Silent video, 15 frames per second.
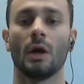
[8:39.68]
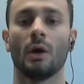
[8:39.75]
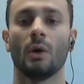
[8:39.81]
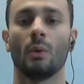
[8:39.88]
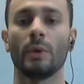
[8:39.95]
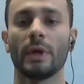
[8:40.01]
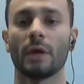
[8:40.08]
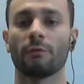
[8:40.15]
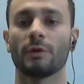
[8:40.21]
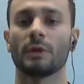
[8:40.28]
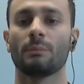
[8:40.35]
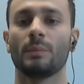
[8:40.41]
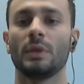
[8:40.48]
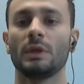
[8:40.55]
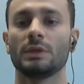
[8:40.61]
We have an
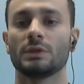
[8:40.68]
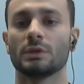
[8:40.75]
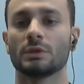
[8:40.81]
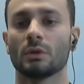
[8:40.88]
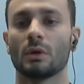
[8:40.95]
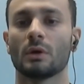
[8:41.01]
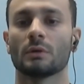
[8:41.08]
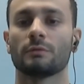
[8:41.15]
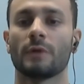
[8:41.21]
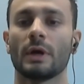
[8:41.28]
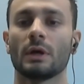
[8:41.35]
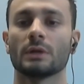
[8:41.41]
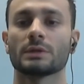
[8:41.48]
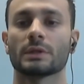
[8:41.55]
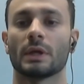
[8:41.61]
ability to load
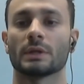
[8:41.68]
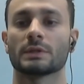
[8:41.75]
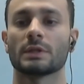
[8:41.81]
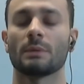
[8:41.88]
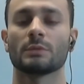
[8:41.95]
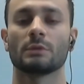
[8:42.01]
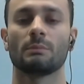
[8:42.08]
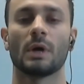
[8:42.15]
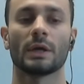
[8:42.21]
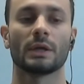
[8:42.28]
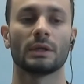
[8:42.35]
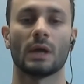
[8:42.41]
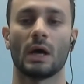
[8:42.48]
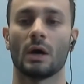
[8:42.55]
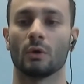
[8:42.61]
files and some
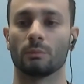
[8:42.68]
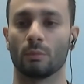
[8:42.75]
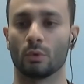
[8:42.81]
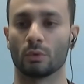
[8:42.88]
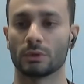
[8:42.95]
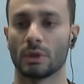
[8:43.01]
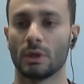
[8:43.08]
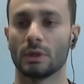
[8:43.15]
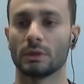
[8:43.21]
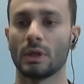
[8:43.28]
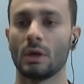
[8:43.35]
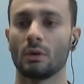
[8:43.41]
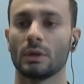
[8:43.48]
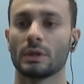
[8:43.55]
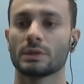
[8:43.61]
debugging output.
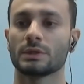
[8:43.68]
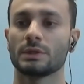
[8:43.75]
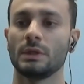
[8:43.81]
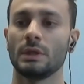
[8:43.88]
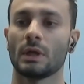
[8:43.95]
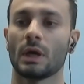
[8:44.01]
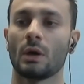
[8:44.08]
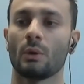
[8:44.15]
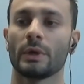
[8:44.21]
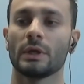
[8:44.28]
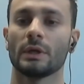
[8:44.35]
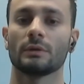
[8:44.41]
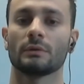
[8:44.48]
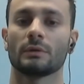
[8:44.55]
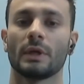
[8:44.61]
Now let's see how we
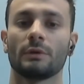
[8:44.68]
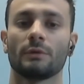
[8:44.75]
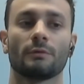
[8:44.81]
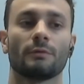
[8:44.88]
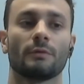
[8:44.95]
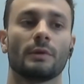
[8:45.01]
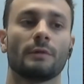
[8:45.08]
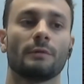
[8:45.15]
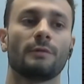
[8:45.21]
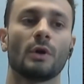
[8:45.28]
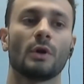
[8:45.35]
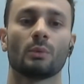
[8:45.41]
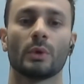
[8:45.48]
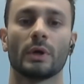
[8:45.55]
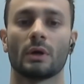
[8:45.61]
can get the
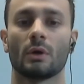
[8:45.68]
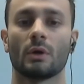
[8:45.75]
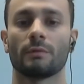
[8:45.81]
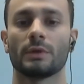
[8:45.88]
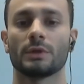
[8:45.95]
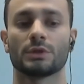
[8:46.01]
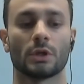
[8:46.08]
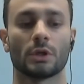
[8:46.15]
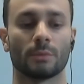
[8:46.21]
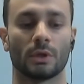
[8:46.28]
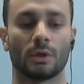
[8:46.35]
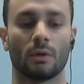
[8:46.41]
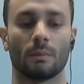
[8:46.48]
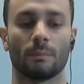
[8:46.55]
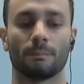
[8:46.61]
firmware of the terminal.